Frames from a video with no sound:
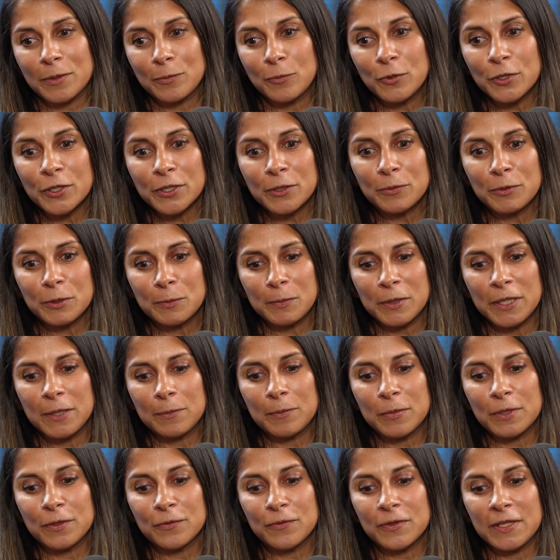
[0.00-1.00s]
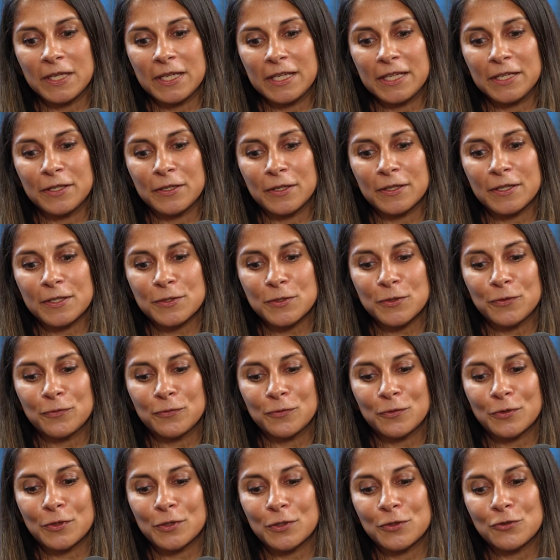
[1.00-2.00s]
I'm working with people of thinking, that sort of
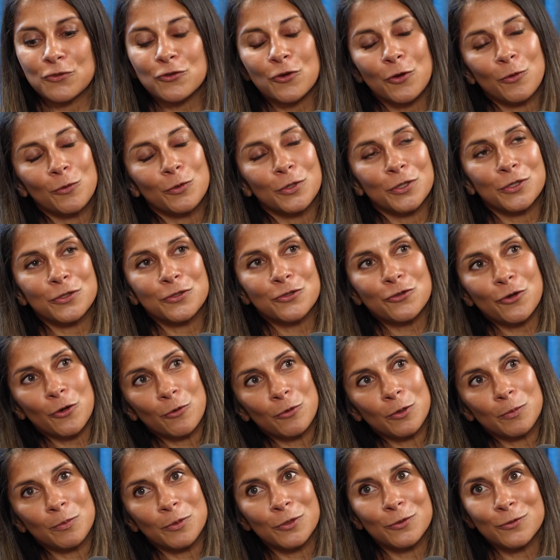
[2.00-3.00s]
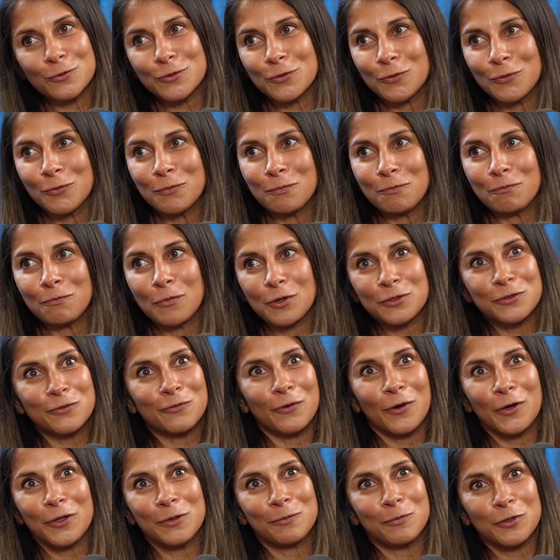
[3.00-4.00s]
control the controllables or
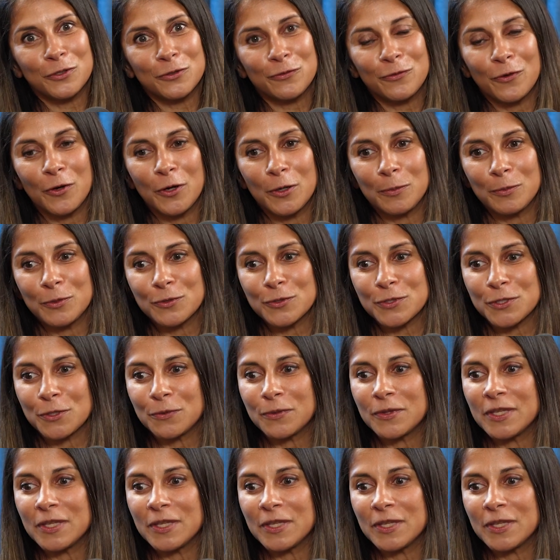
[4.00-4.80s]
modify the modifiables. So